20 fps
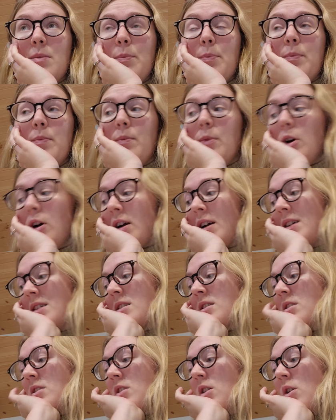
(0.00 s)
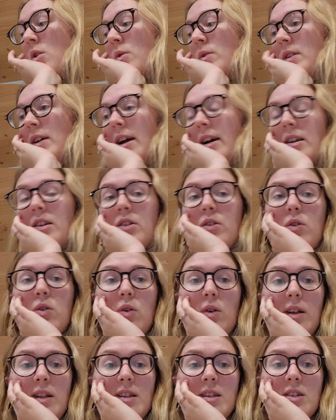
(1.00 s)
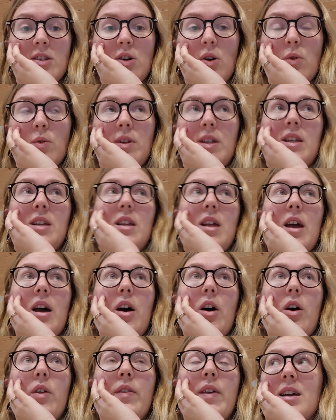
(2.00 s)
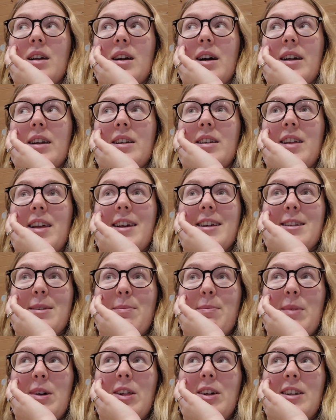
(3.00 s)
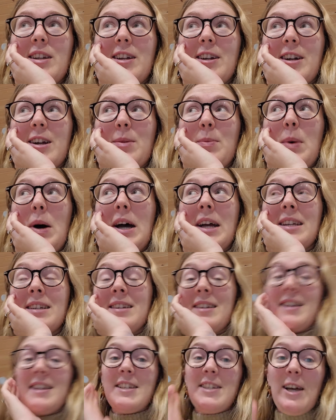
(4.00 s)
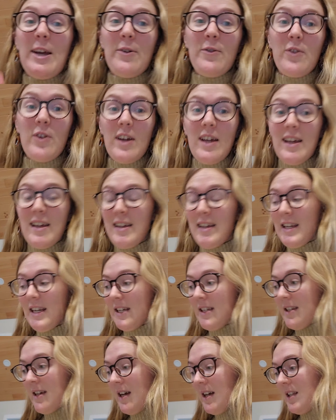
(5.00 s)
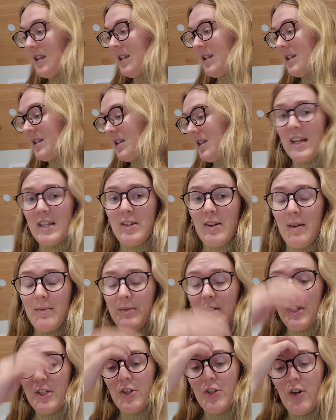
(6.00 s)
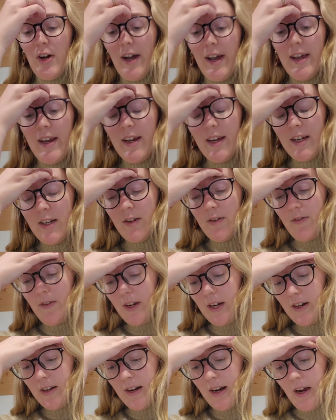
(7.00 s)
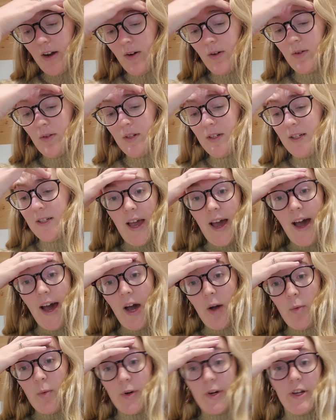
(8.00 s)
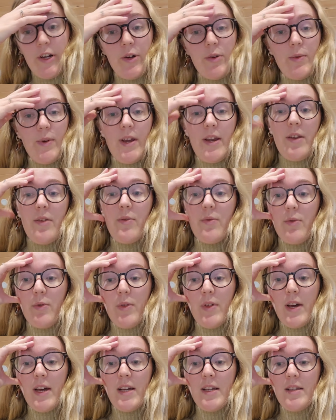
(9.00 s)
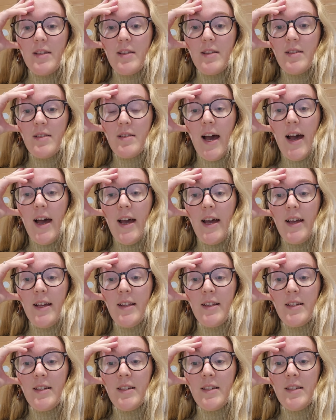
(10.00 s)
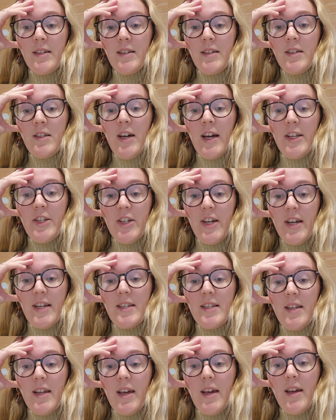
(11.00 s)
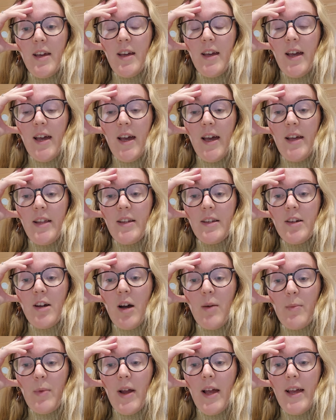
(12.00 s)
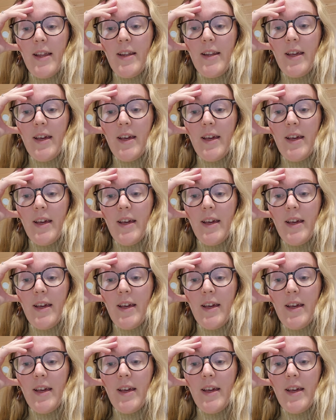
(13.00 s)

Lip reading: The book is so technical and so detailed. Kind of takes a military mind to decipher it, in a sense. So I'm just trying to figure out how we're going to read through this and digest it and comprehend